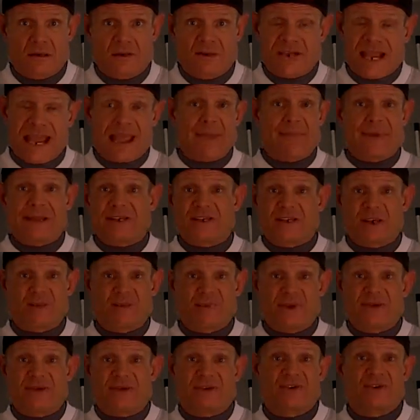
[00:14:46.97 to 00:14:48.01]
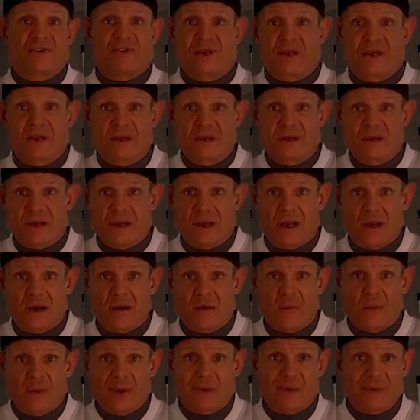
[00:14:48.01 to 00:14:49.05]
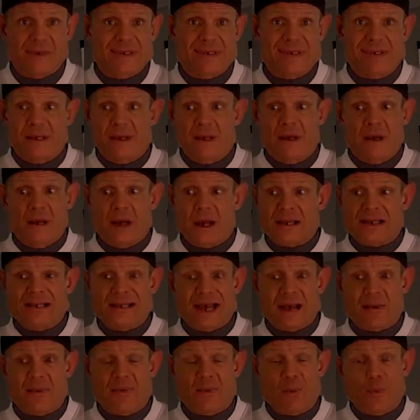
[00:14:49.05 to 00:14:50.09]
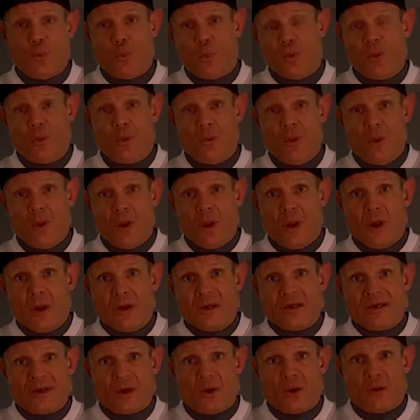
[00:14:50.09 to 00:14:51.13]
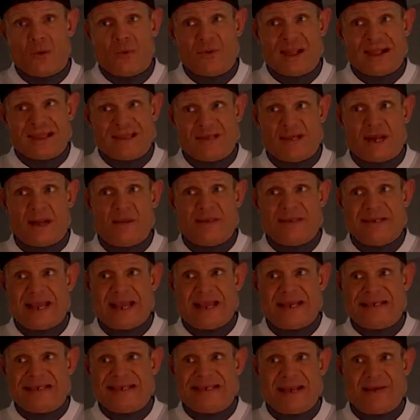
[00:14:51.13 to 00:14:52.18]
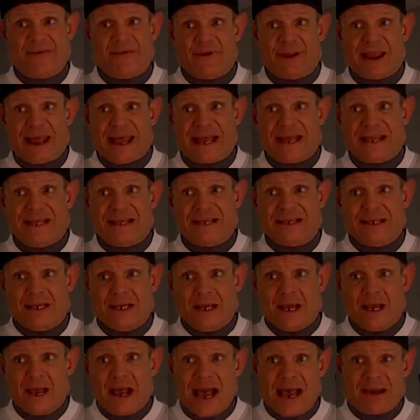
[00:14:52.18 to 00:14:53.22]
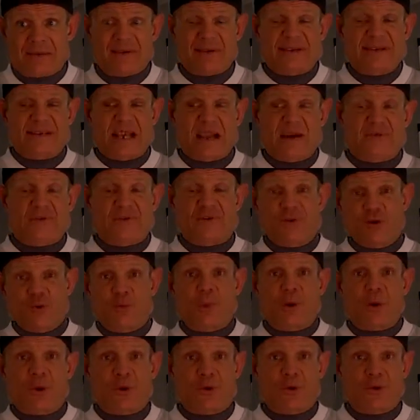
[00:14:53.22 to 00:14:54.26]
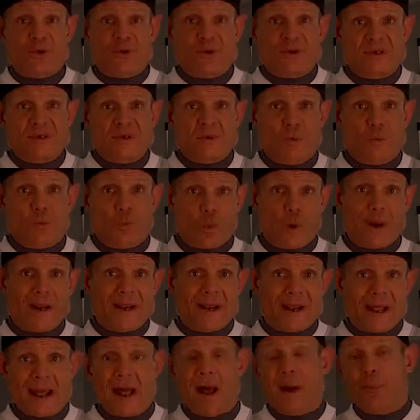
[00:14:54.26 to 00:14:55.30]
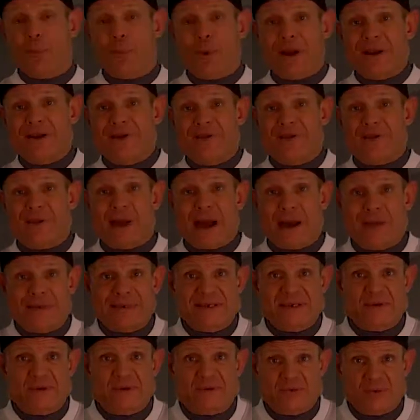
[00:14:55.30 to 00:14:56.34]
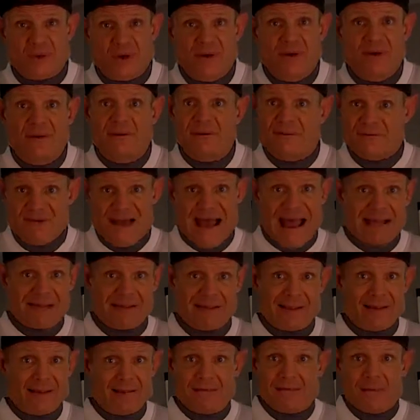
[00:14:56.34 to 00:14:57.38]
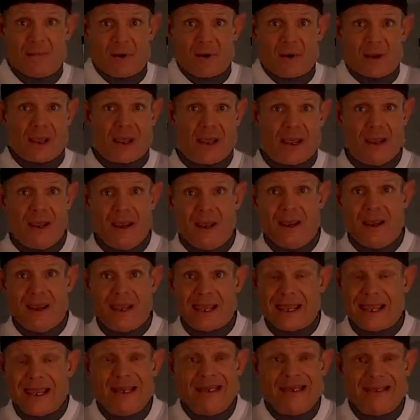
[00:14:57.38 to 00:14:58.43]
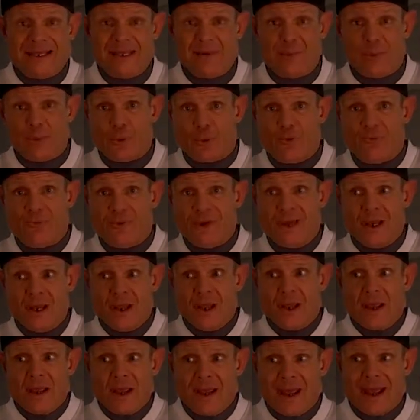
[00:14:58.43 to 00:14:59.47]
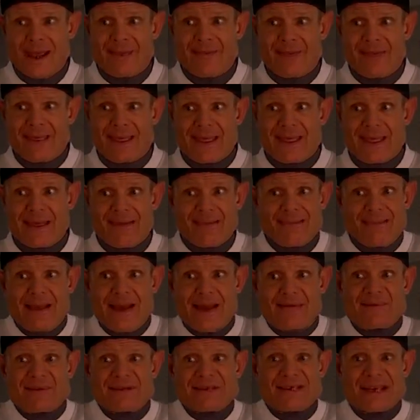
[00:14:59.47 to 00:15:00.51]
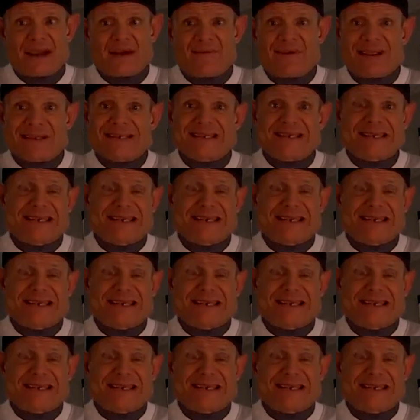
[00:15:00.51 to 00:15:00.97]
championship years and shit, you know, when he was on top of the world. So that's what I'm saying, Steve Hernandez. I discovered 2 miracles. One, an upgrade to the Kama Sutra, valid, okay? easily proven. And then I discovered that